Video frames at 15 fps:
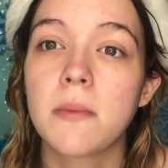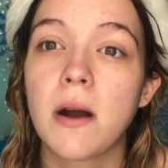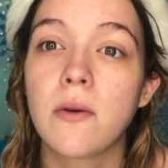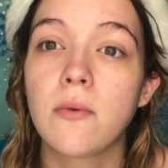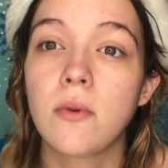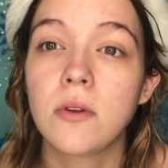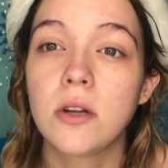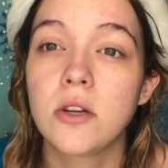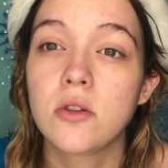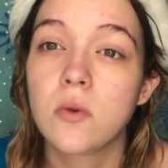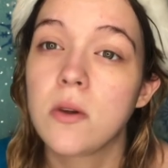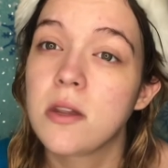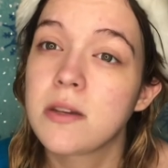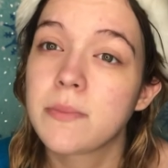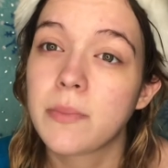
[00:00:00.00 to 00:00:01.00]
I really
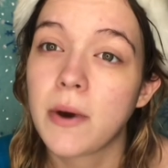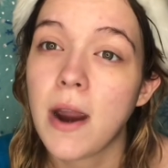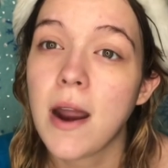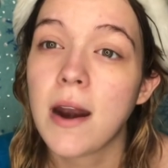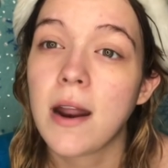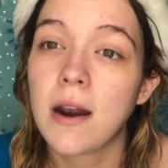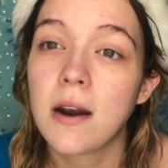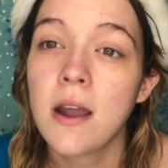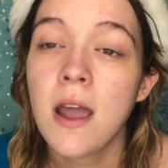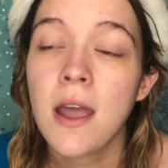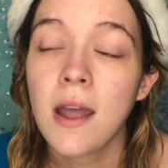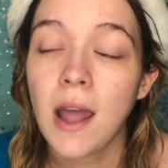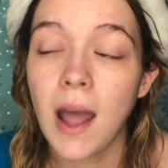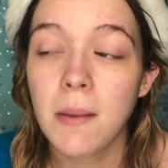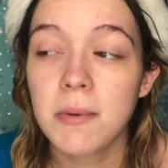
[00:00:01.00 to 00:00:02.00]
enjoy this brand and
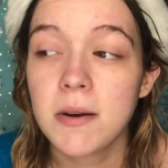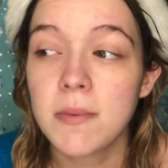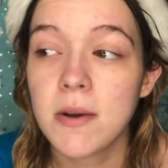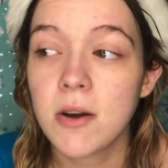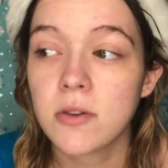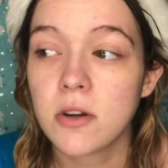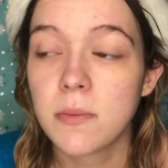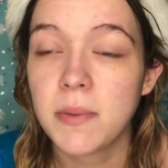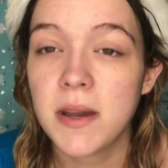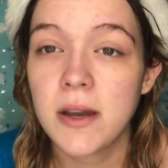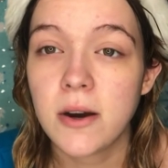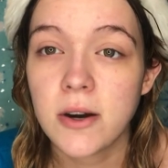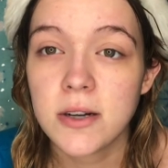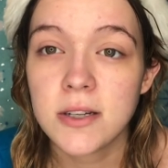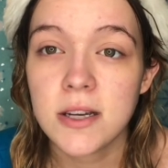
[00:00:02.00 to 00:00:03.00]
happy to be on their
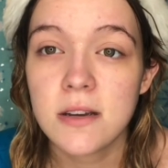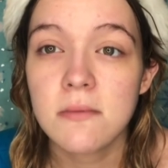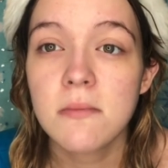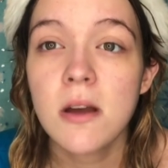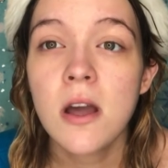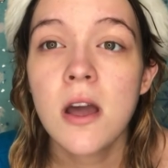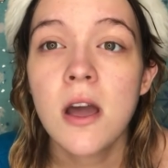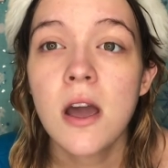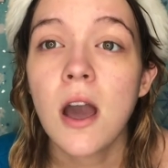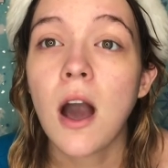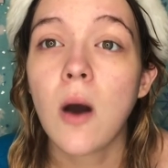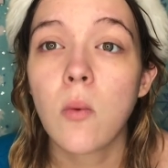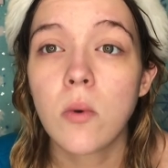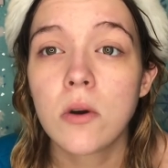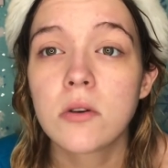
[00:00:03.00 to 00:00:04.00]
PR team. I
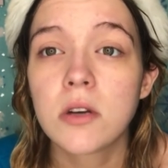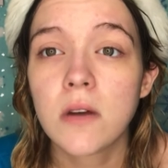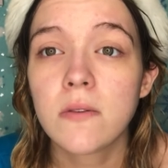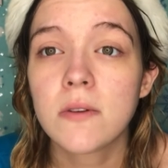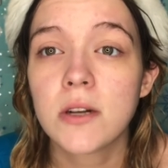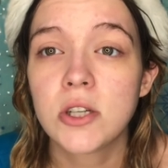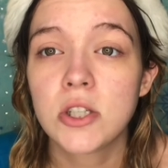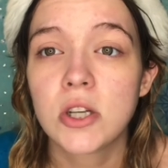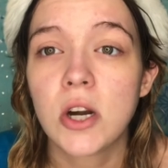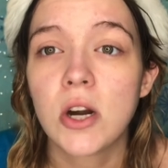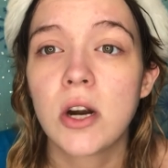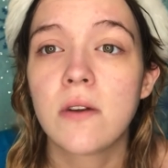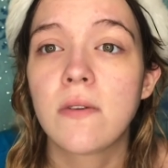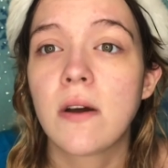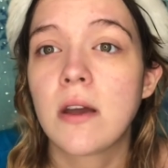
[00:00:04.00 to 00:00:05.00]
will definitely
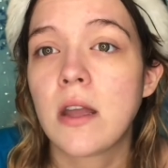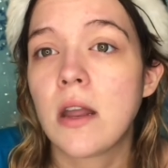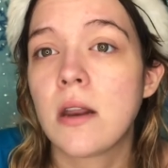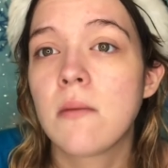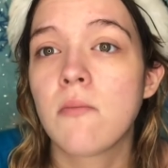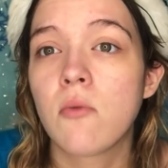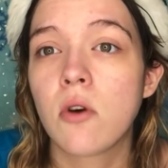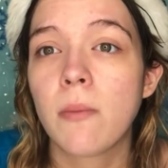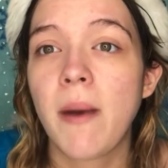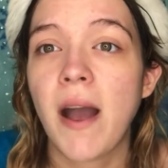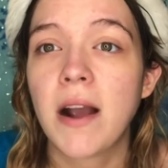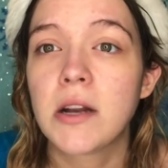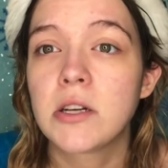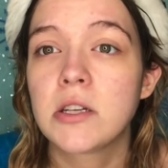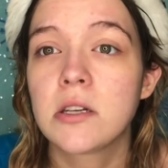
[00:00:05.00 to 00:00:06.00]
share if I get any more
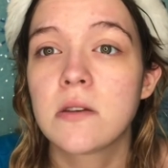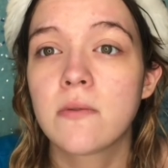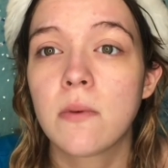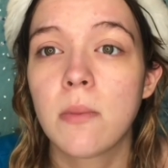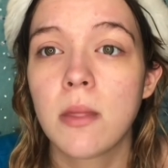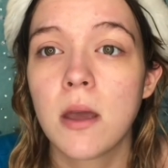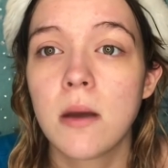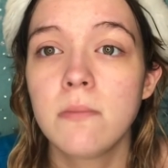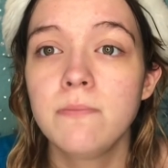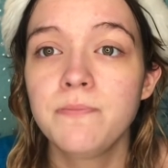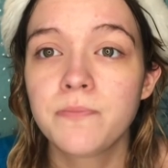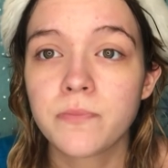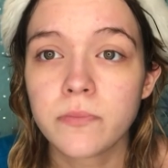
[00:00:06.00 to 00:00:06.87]
packages from them.